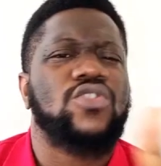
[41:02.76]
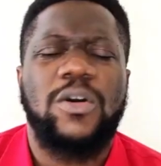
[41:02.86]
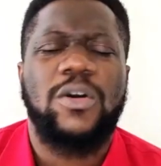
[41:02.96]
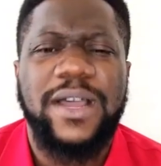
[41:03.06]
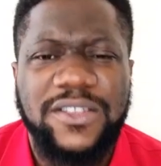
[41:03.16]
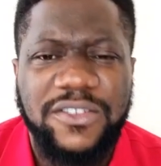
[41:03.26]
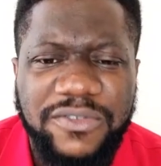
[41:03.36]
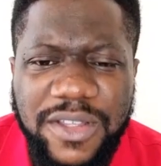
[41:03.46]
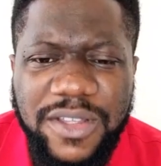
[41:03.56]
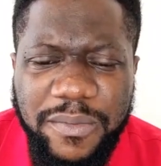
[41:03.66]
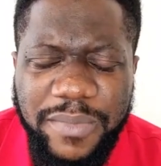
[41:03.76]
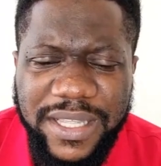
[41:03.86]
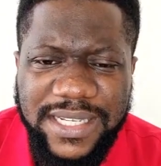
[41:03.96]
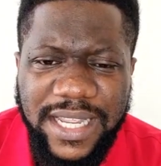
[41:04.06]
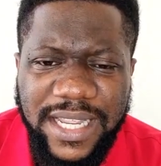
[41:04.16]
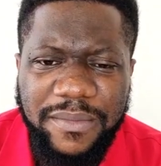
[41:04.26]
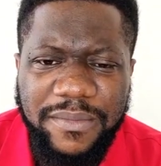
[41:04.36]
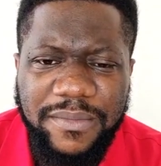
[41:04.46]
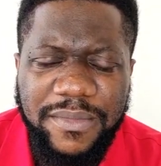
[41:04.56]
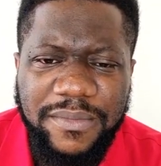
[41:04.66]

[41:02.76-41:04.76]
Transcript: good come out of Bethlehem?